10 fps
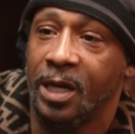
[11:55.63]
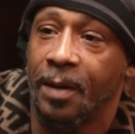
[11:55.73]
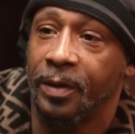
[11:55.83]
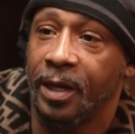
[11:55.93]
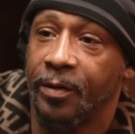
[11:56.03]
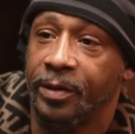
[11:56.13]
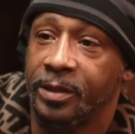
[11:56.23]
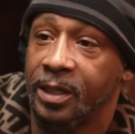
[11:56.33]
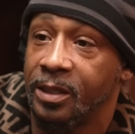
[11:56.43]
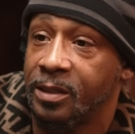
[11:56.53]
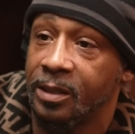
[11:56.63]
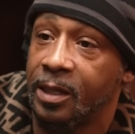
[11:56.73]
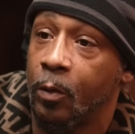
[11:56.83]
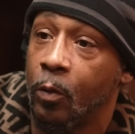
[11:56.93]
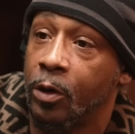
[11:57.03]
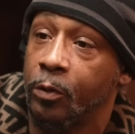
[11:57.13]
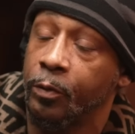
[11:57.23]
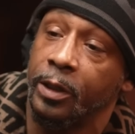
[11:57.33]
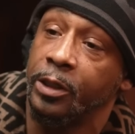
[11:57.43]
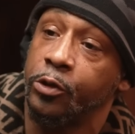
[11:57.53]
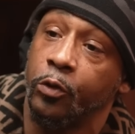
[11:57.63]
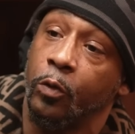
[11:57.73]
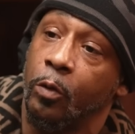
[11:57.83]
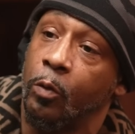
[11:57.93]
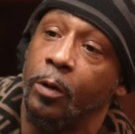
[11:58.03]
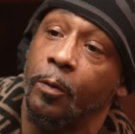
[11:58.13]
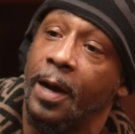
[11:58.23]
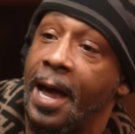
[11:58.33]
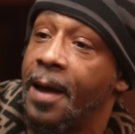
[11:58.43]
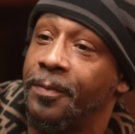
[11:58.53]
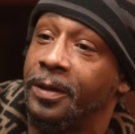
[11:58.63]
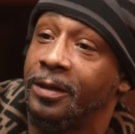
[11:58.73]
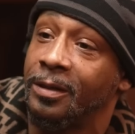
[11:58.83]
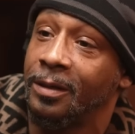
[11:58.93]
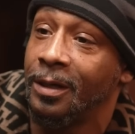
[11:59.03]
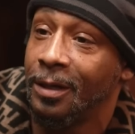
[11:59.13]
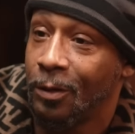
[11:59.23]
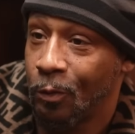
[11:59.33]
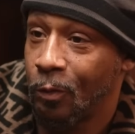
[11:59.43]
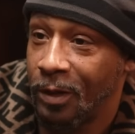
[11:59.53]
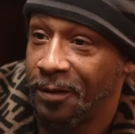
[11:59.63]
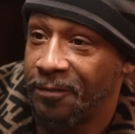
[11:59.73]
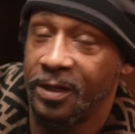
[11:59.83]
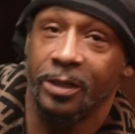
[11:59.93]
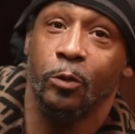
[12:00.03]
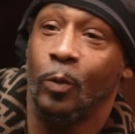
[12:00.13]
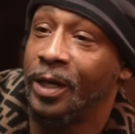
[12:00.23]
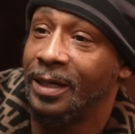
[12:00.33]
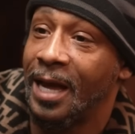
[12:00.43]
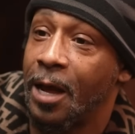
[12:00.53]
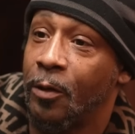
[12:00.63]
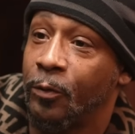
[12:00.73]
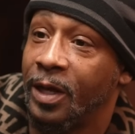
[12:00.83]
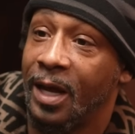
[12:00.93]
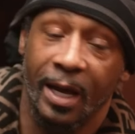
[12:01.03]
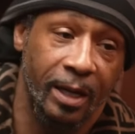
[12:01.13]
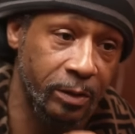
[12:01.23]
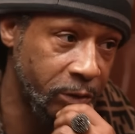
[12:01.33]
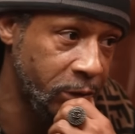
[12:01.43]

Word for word: type of guarantees, that they weren't really sure what would happen if this went down. And